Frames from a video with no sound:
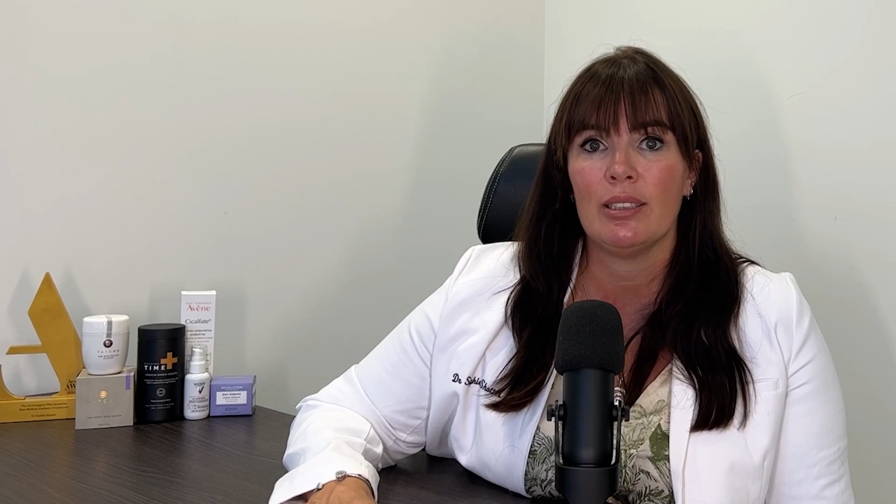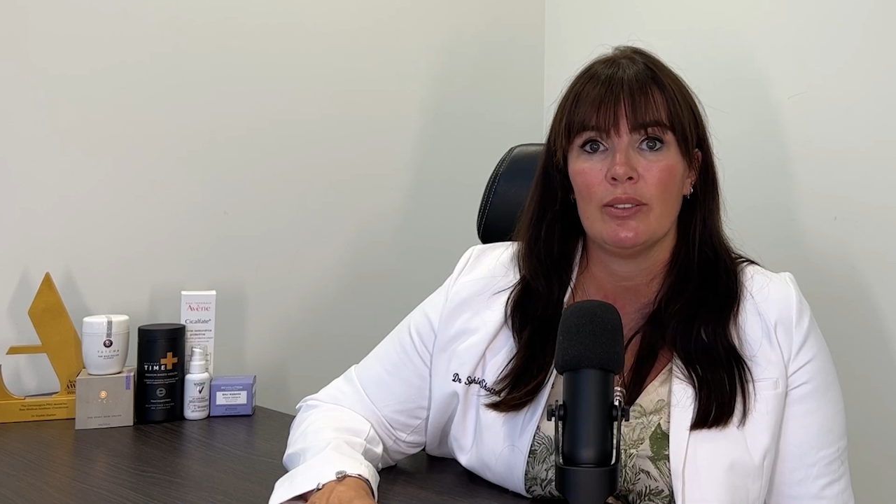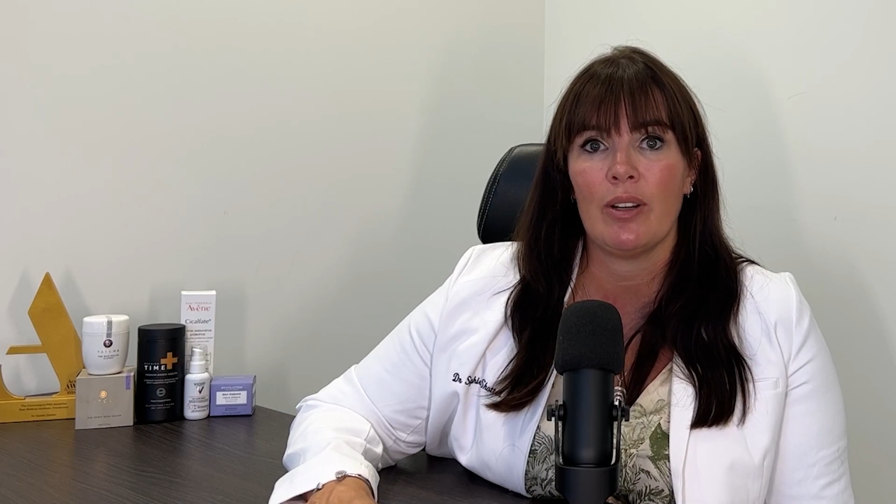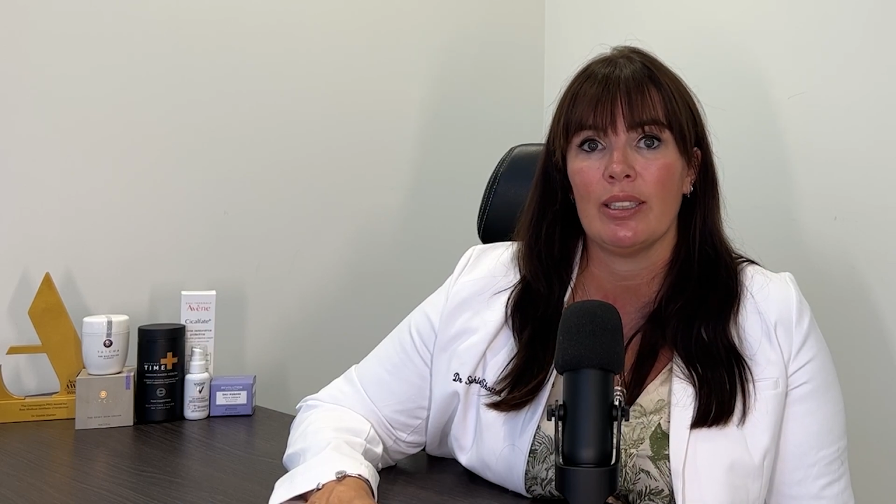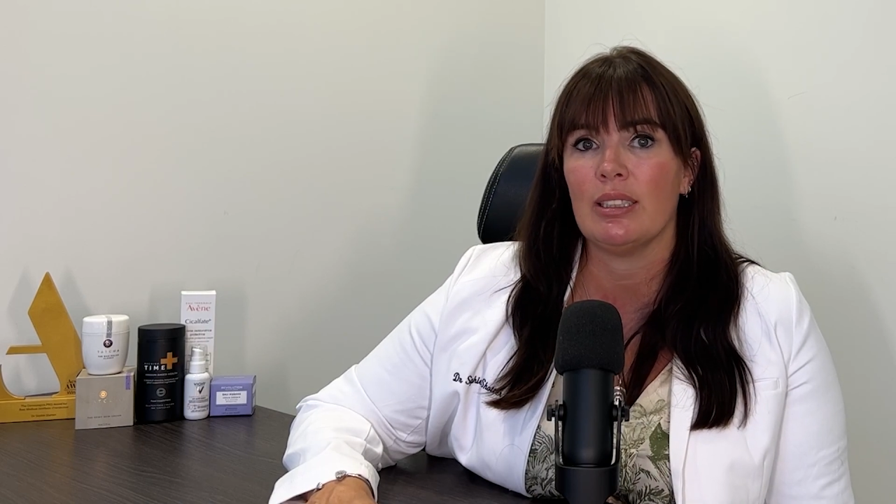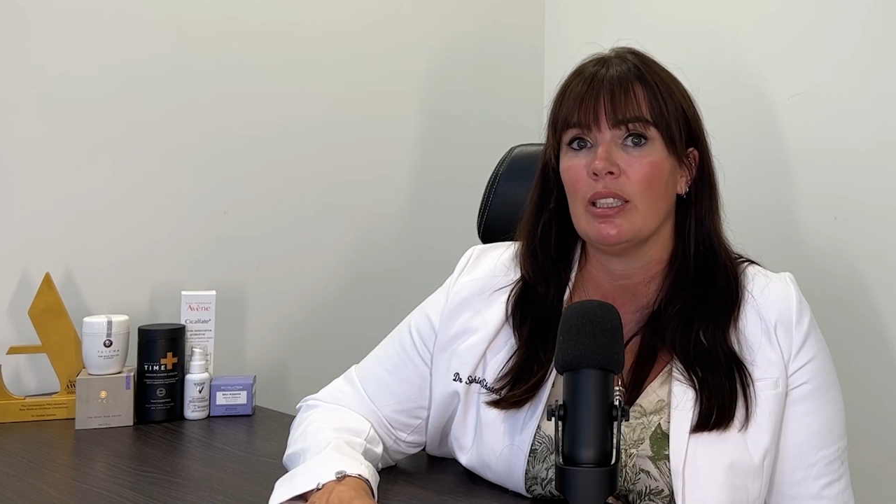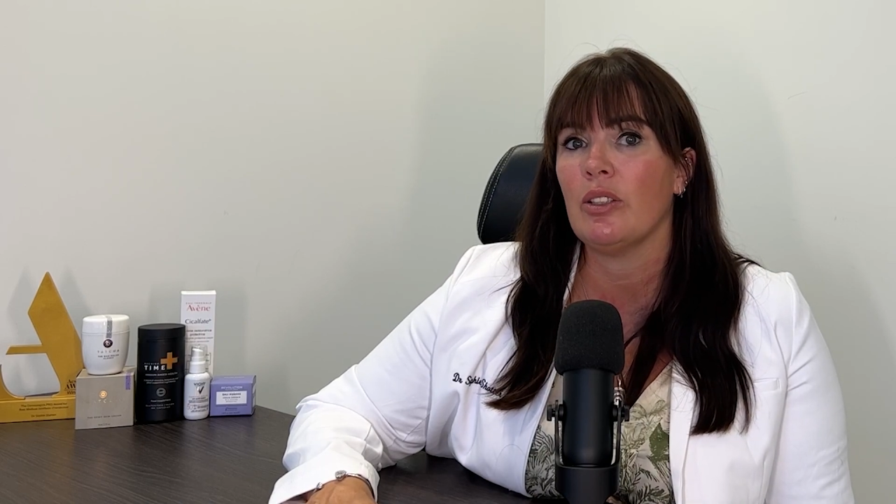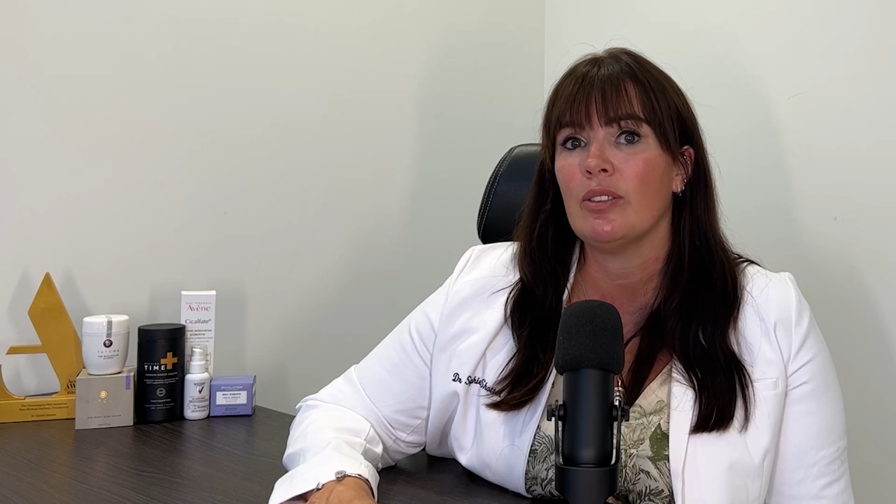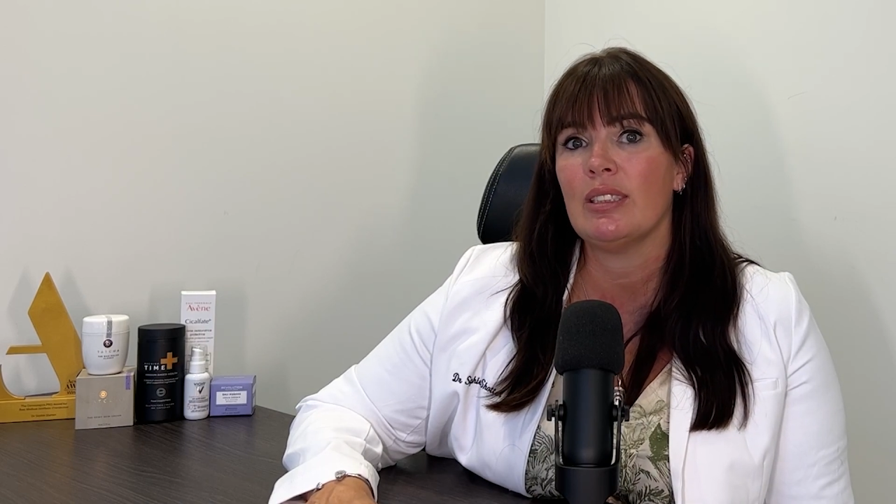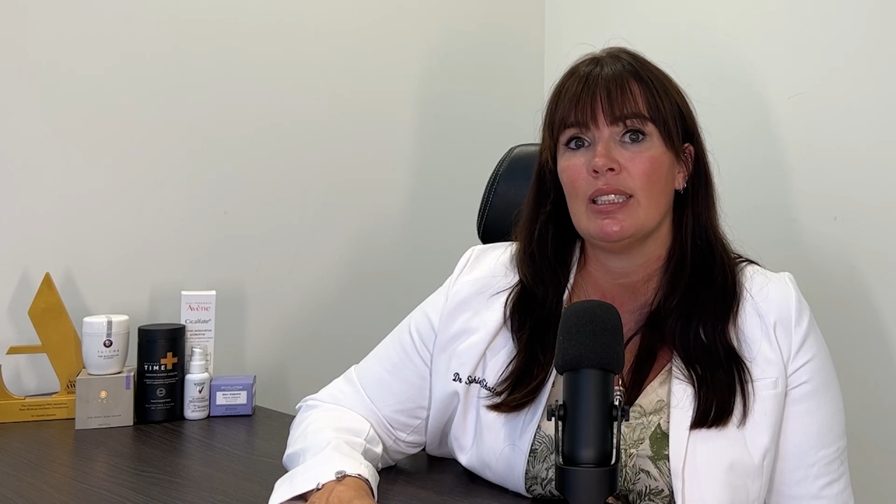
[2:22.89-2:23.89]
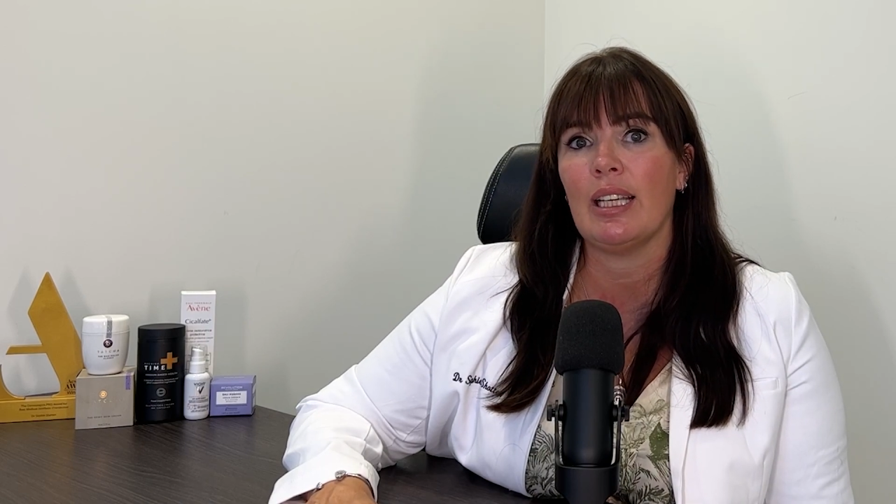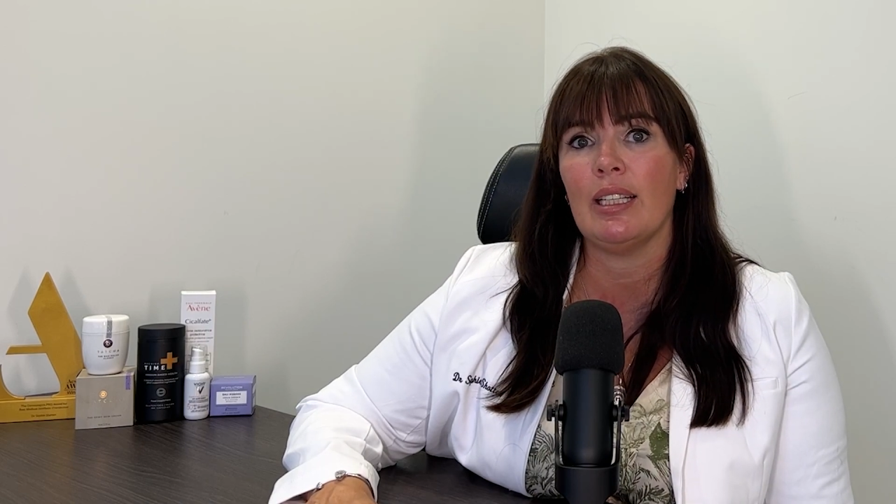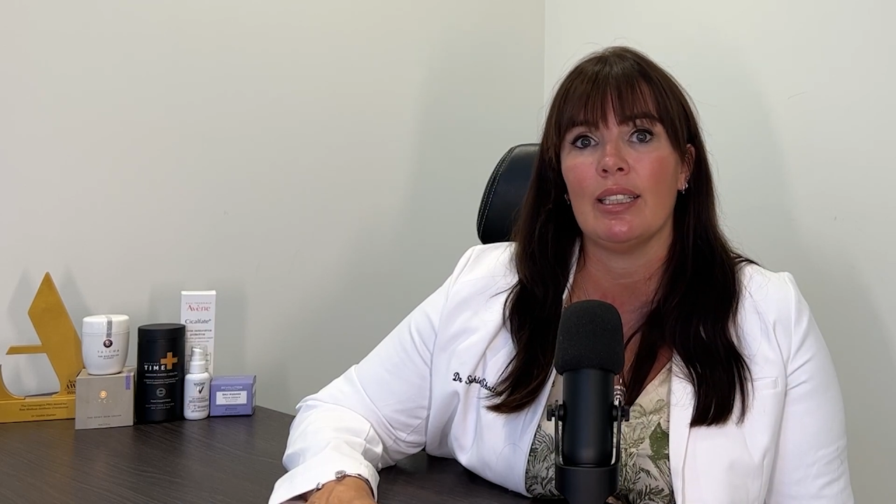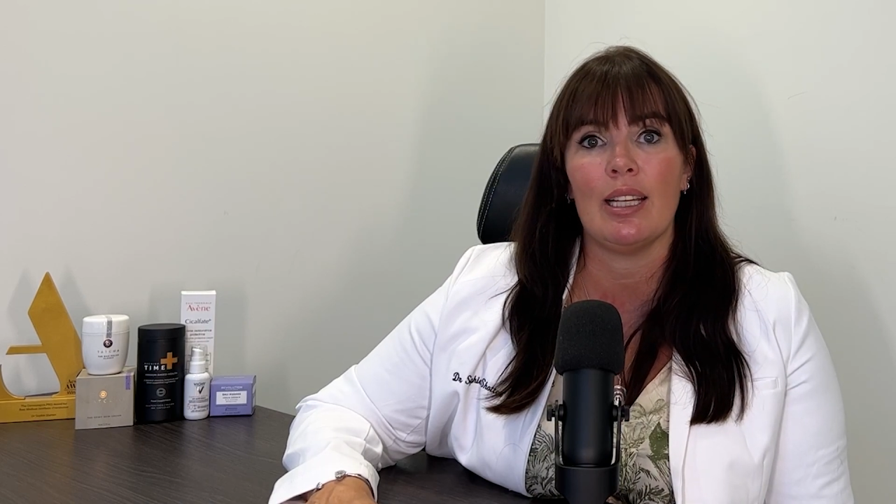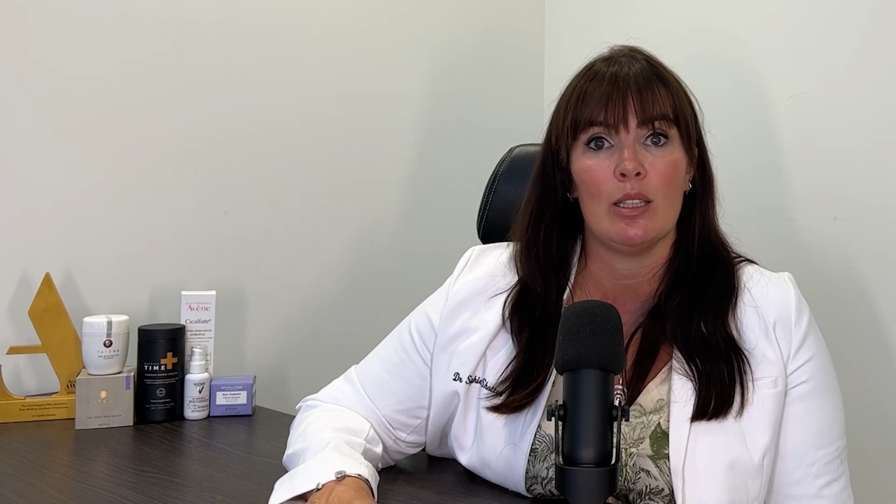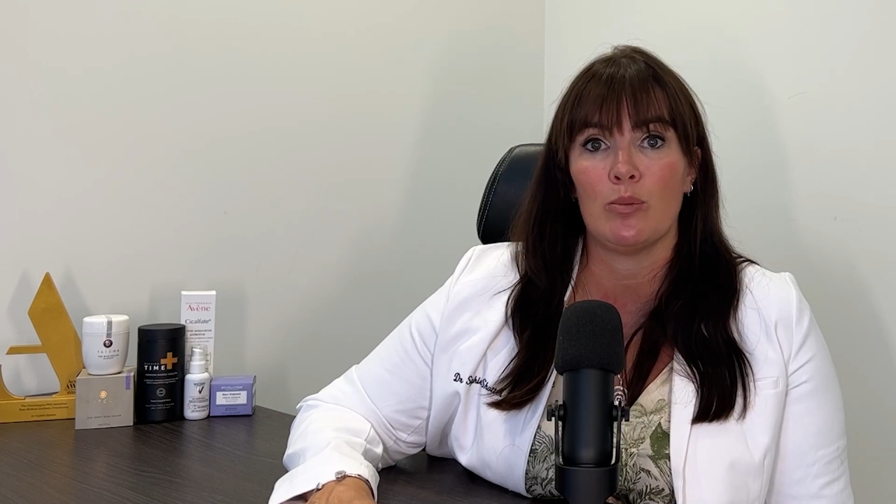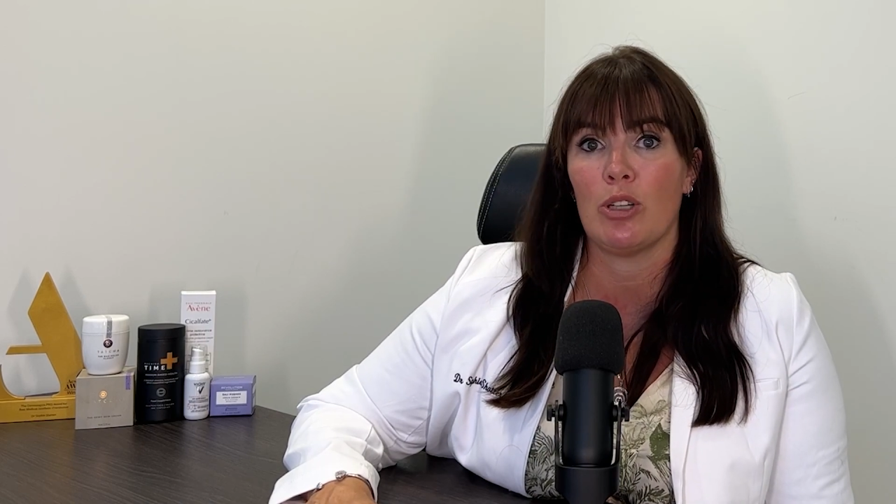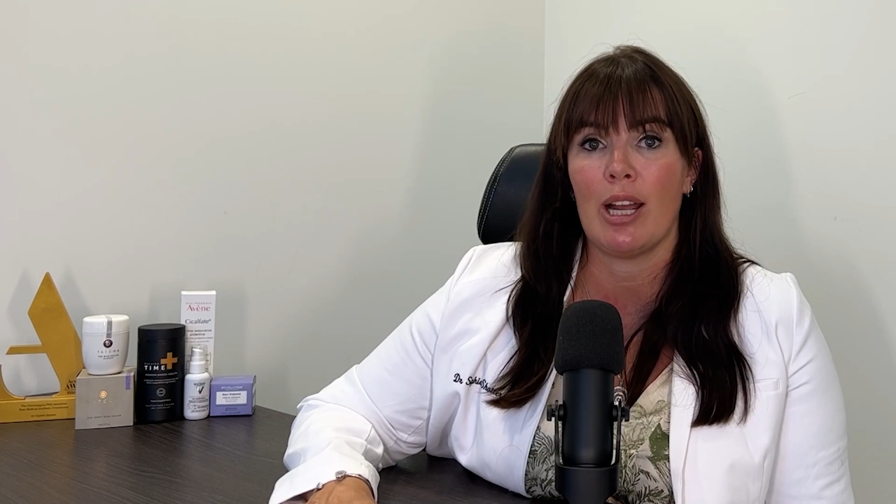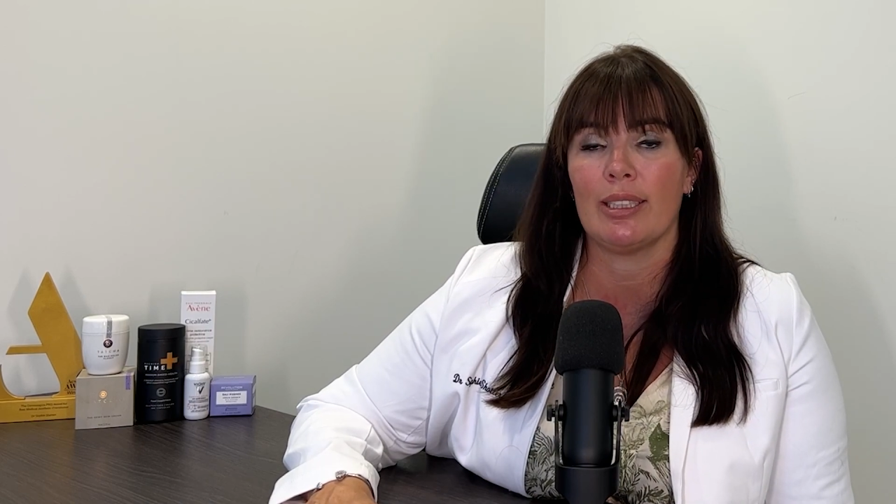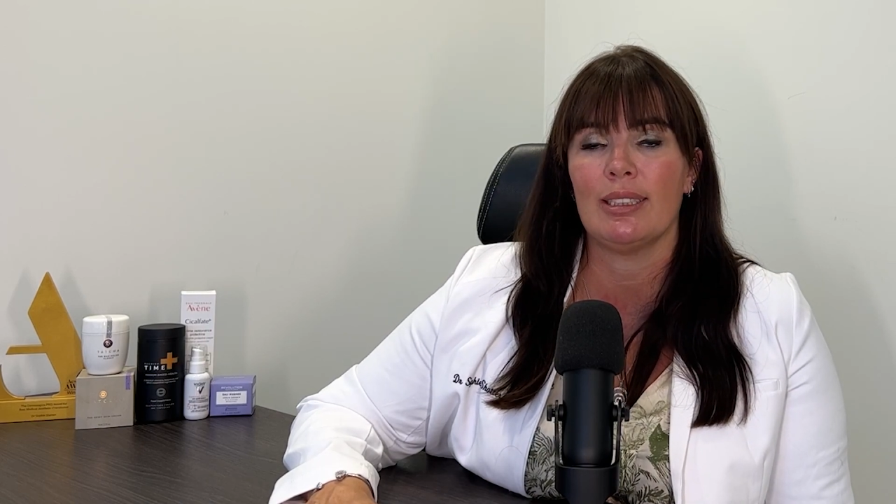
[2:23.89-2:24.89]
device that you've seen in the
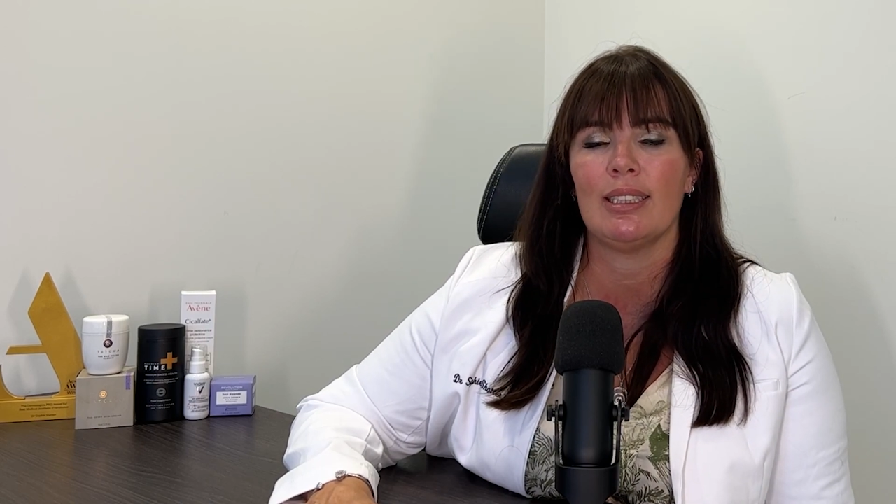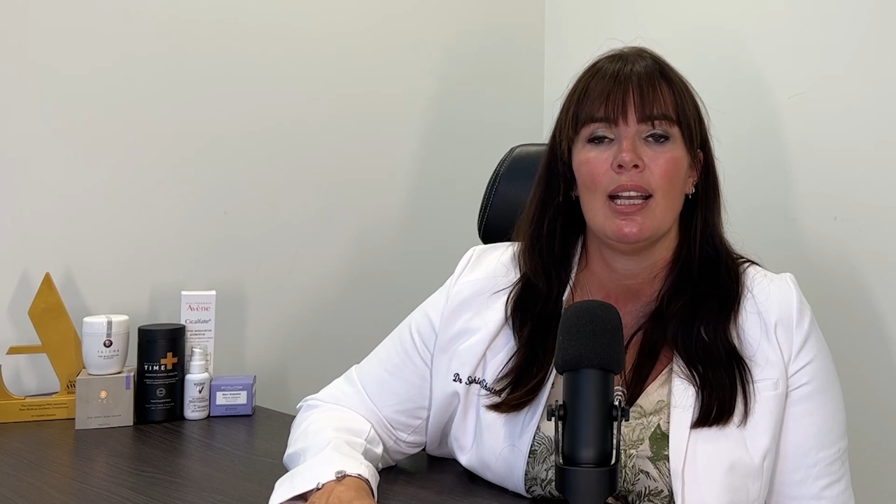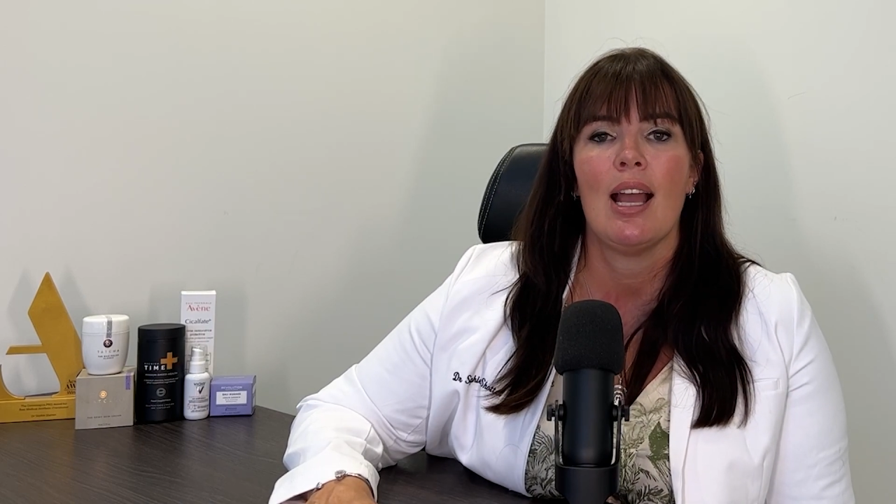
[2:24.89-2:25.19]
press